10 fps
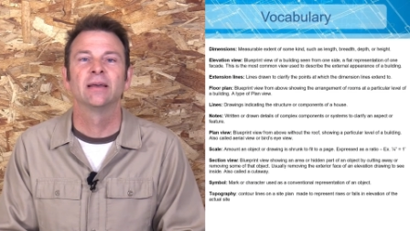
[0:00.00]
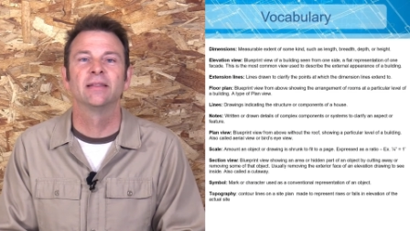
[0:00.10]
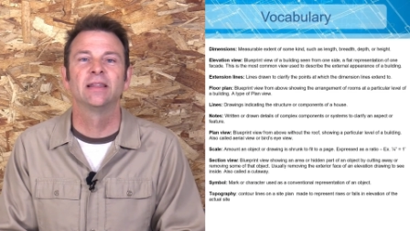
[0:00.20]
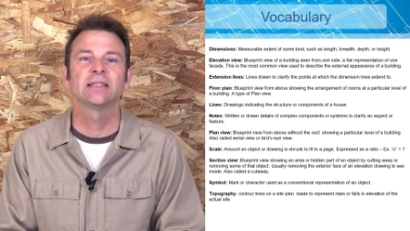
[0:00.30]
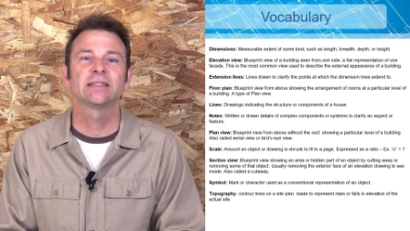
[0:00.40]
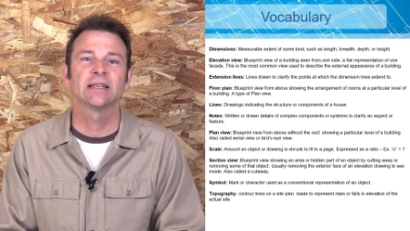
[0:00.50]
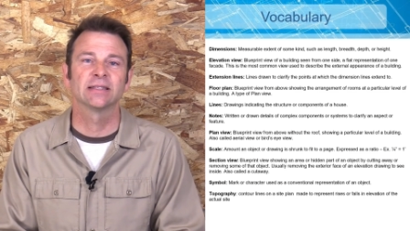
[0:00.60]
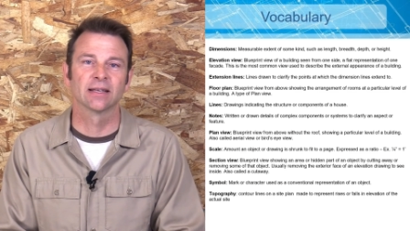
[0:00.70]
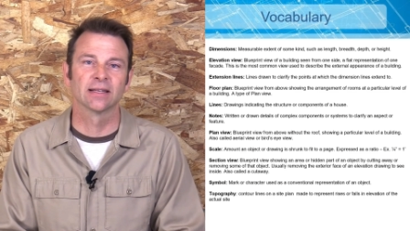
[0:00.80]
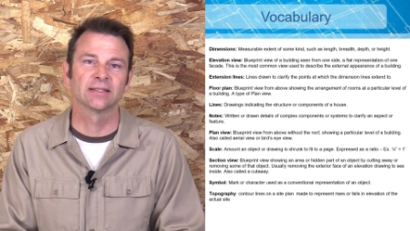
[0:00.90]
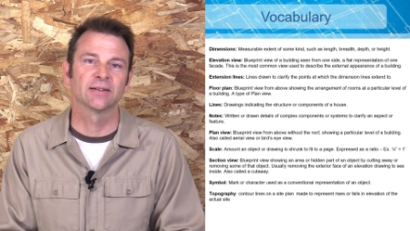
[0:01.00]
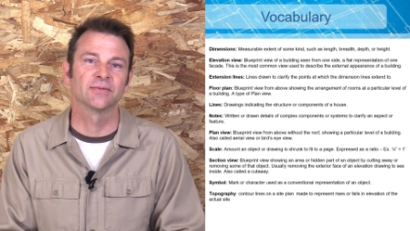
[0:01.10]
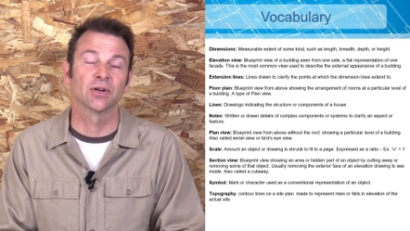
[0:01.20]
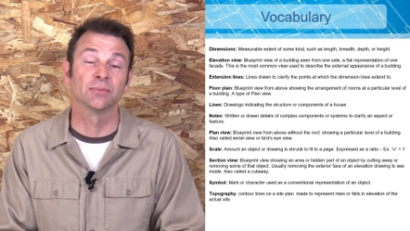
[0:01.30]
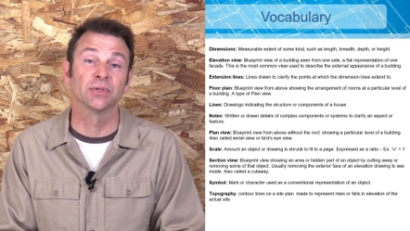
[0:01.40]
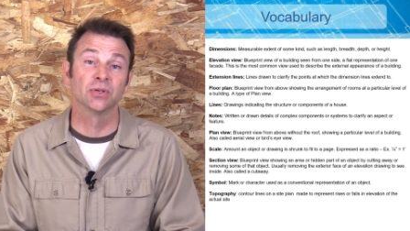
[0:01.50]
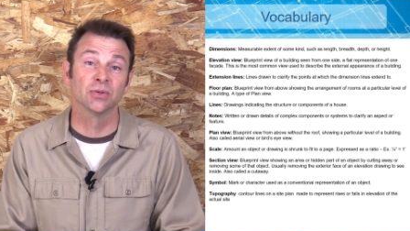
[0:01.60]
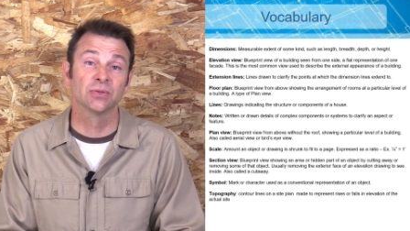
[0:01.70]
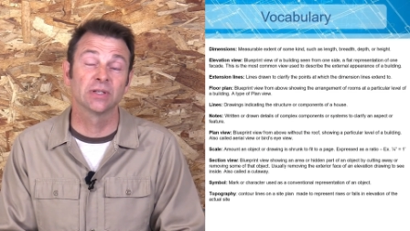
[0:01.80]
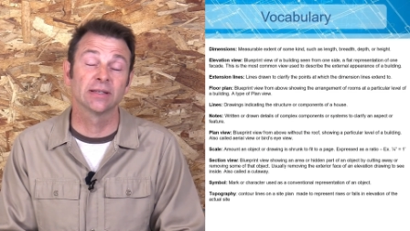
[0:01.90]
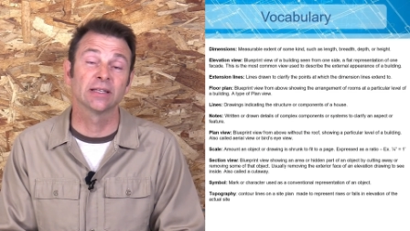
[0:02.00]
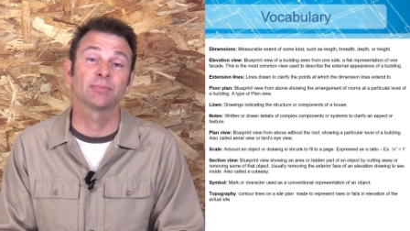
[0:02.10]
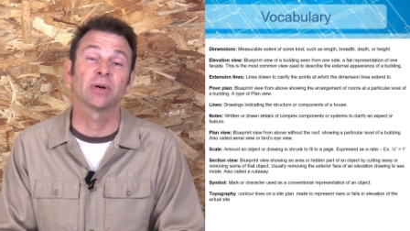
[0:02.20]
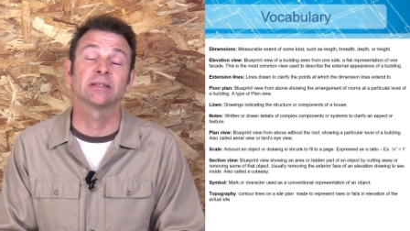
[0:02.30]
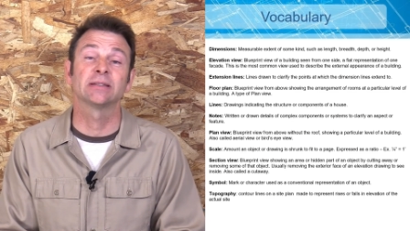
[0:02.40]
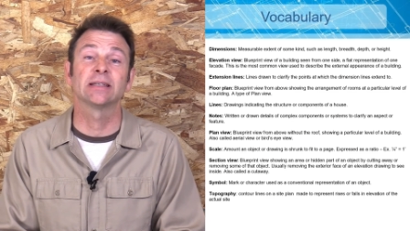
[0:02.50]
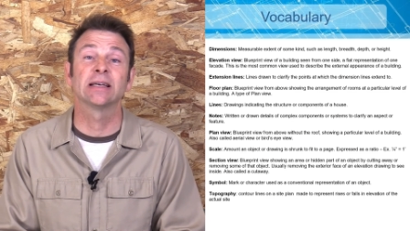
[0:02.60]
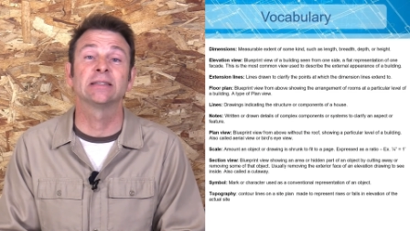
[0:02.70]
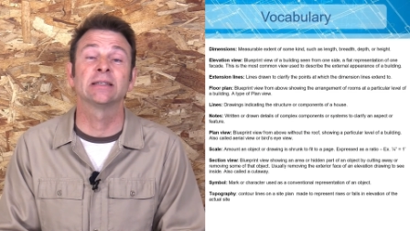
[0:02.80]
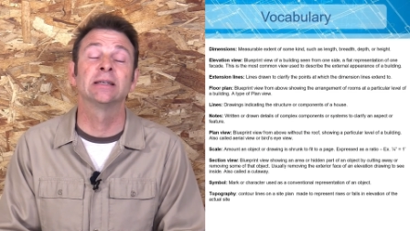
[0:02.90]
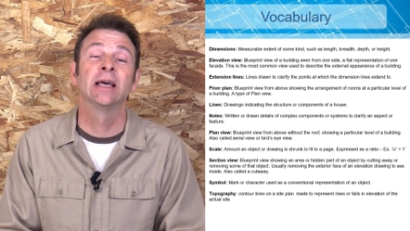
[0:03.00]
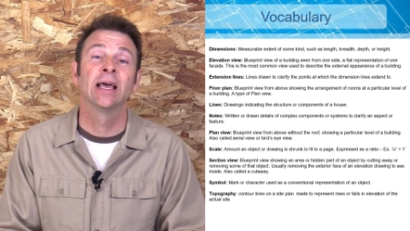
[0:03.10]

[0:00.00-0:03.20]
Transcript: This is a list of terms used in this presentation.